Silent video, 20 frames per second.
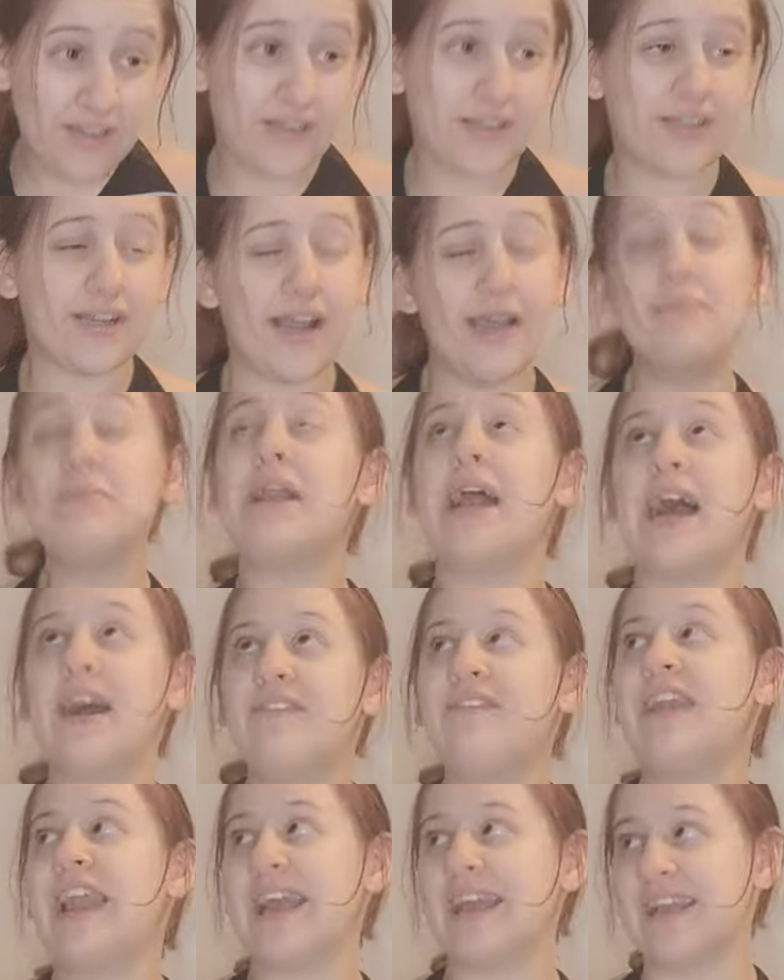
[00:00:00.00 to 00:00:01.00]
Like, I mean, I
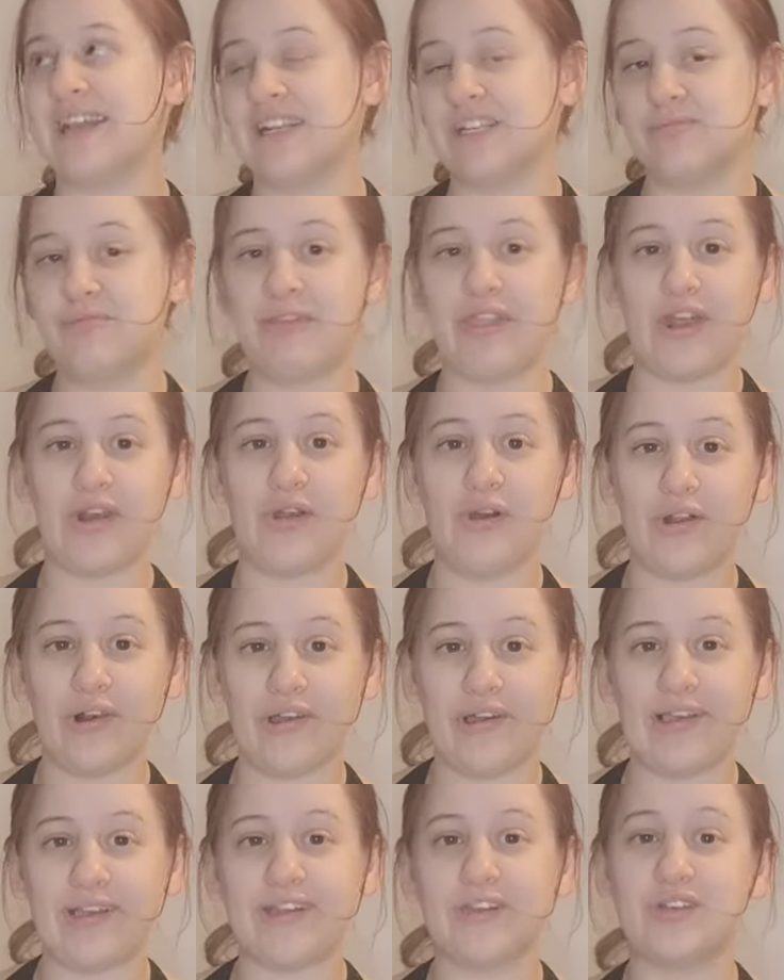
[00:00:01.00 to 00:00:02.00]
have leggings, but they're not,
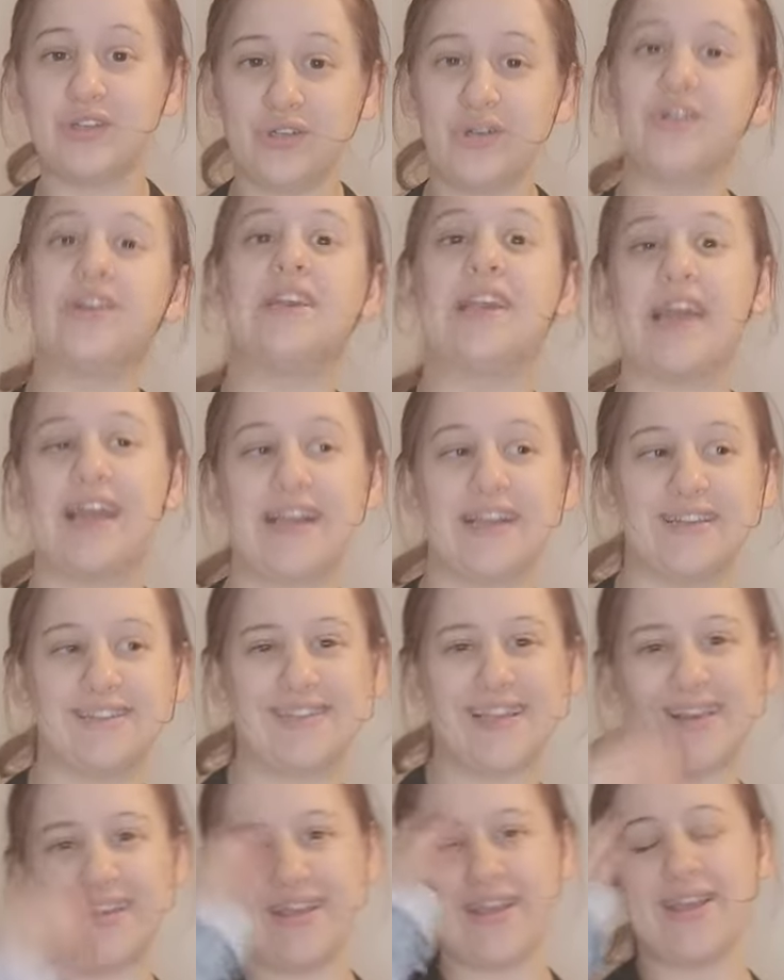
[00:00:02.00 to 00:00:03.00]
like, good leggings.
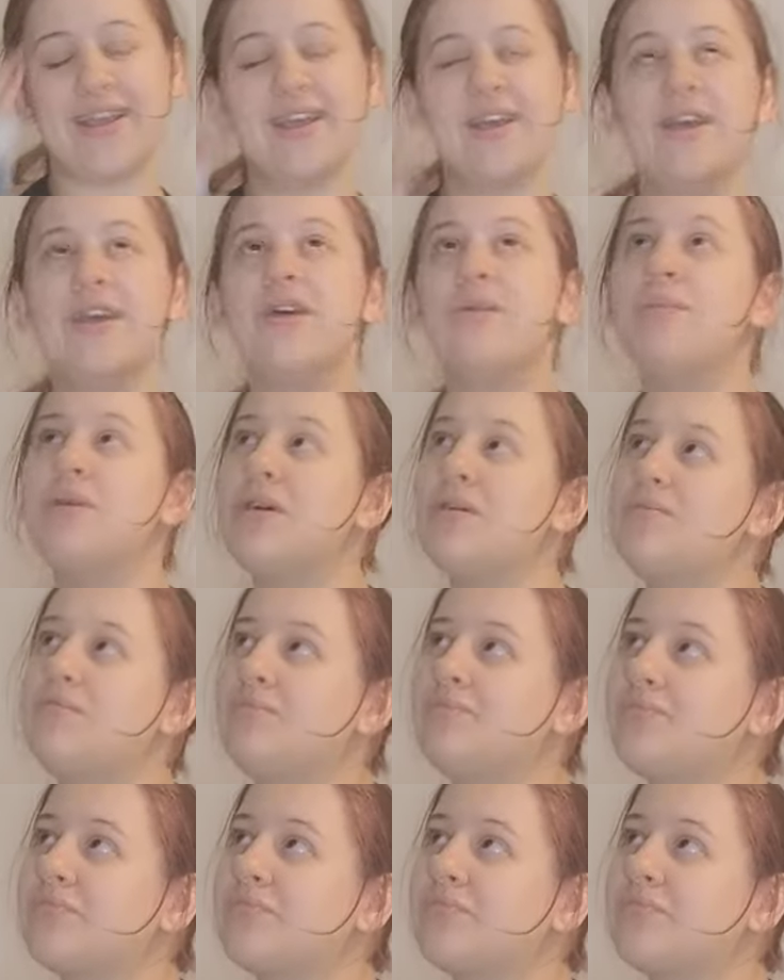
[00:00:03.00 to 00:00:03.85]
They're, like, well,